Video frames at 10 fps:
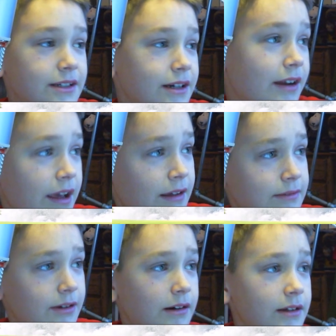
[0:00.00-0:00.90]
Okay,
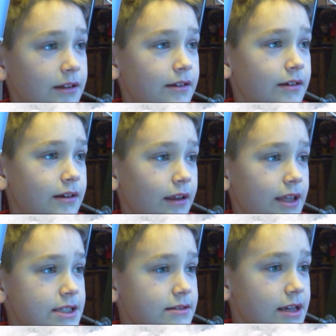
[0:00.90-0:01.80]
well, I
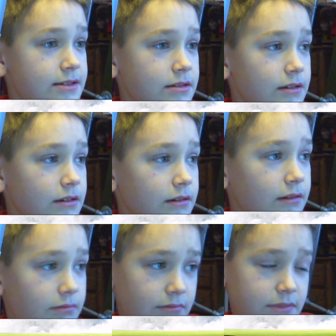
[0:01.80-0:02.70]
guess next to the
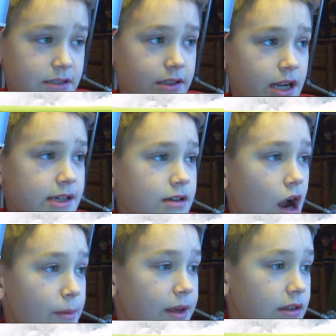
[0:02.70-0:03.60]
to the next
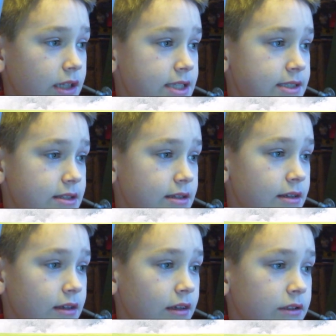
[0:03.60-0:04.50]
comment. Let's see.